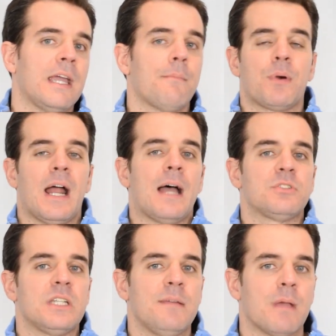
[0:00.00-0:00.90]

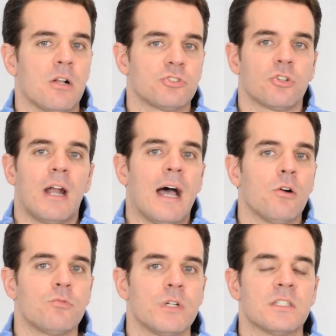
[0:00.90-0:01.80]
perhaps emails or
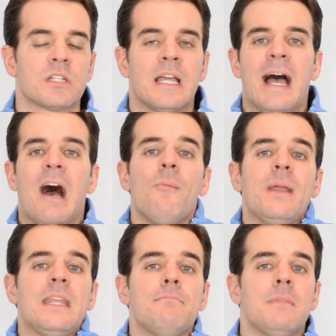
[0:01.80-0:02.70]
outreach, how
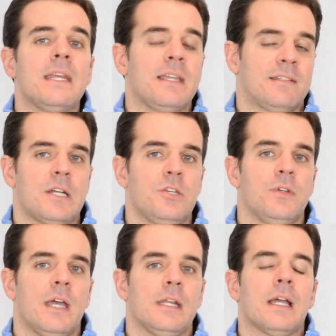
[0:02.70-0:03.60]
many meetings are you
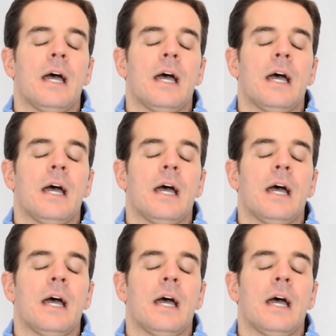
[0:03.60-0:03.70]
getting?